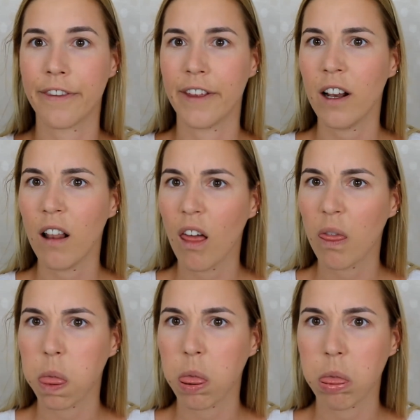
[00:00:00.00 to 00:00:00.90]
still?
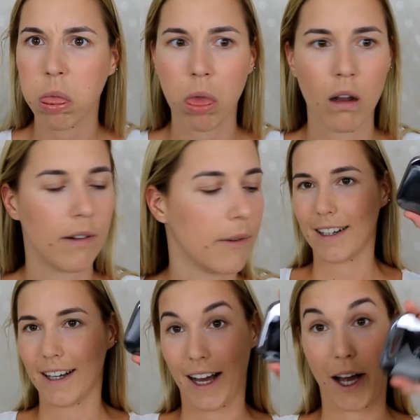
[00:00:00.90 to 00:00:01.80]

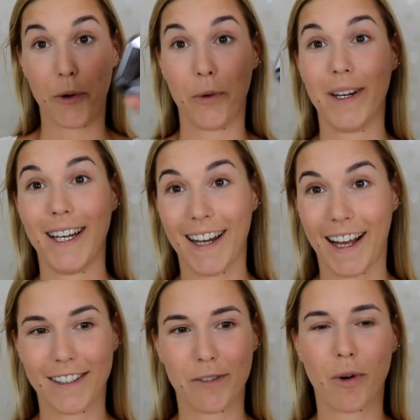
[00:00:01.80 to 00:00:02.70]
I really
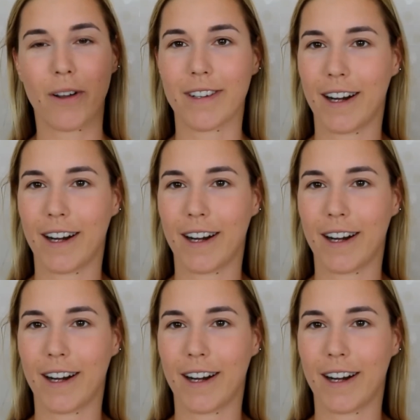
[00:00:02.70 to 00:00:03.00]
like this bronzer.